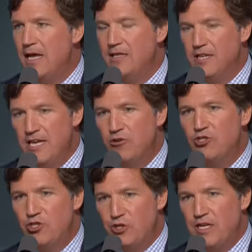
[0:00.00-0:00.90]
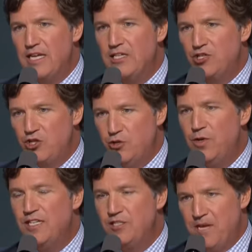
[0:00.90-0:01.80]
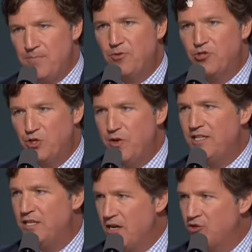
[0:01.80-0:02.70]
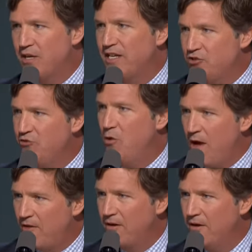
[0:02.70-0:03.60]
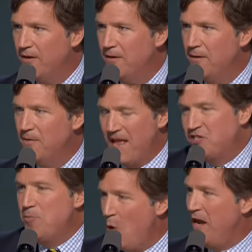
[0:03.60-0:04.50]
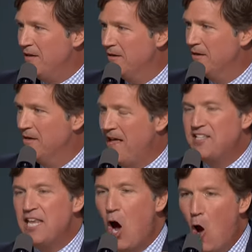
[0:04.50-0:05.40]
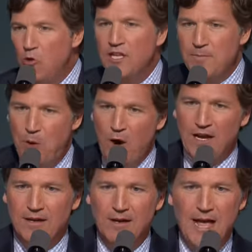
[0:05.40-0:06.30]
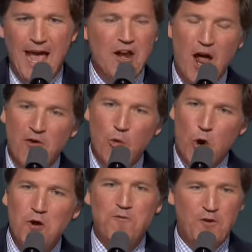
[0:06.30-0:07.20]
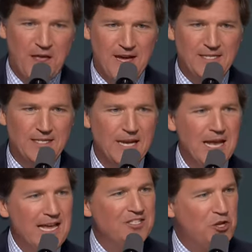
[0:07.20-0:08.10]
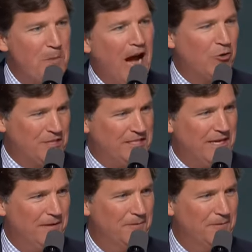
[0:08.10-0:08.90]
A leader's duty is to his people, to his country, and to no other. That's the point. That's the only point. And another word for this is democracy.